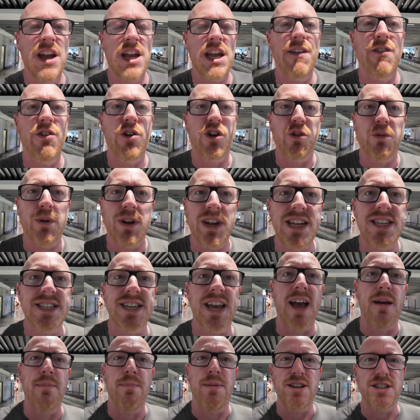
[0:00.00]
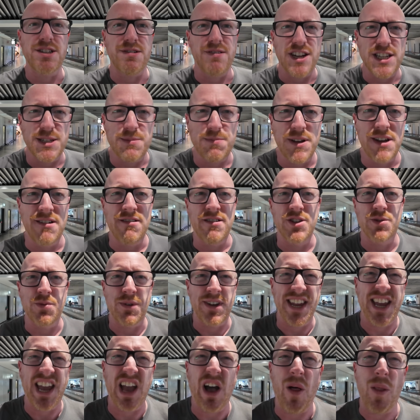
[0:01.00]
you've got to at least get a better experience
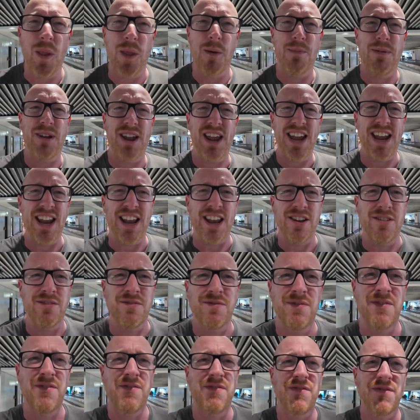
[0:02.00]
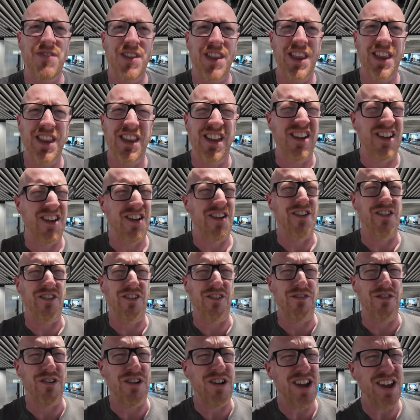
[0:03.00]
when you get on the plane.
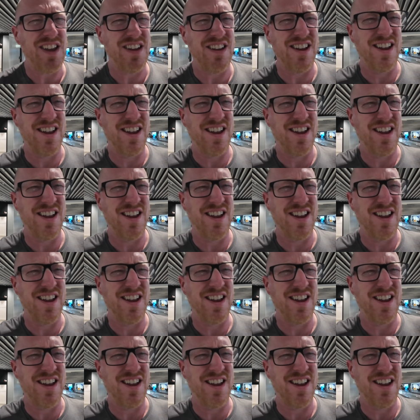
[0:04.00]
Right?